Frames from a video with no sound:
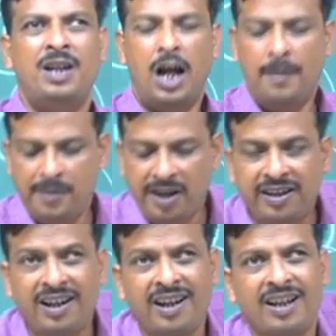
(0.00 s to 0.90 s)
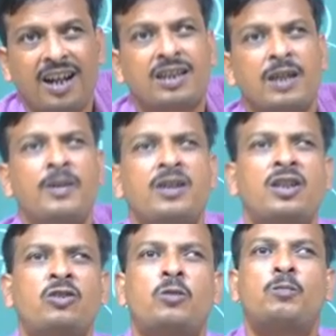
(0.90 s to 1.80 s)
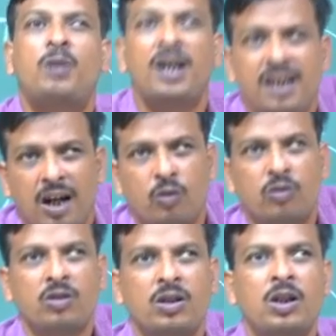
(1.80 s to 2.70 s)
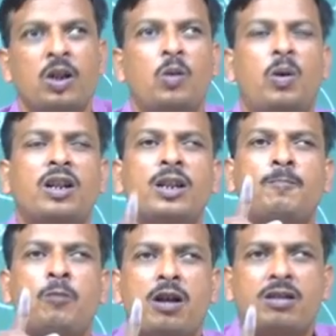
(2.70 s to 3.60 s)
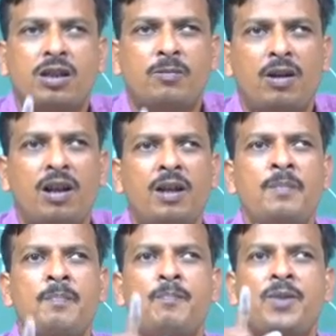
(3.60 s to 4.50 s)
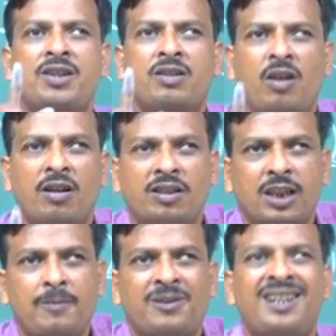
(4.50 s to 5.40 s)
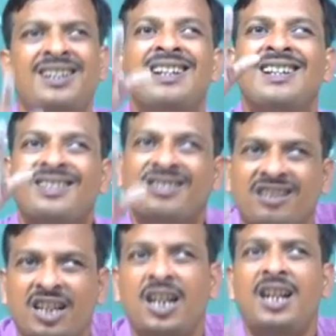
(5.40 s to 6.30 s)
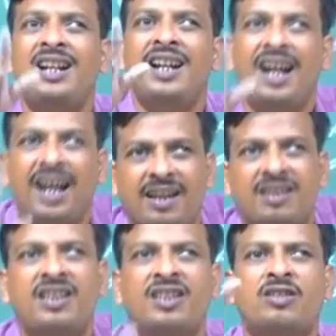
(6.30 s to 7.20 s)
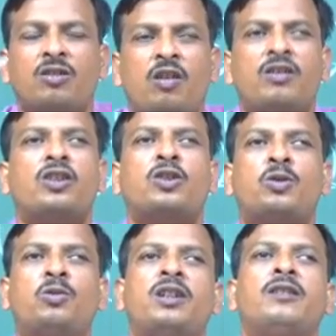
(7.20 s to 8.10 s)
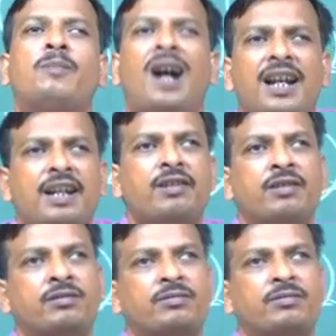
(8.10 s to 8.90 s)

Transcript: I am taking the examination to find out what are the possible misconceptions still exist on the student mind.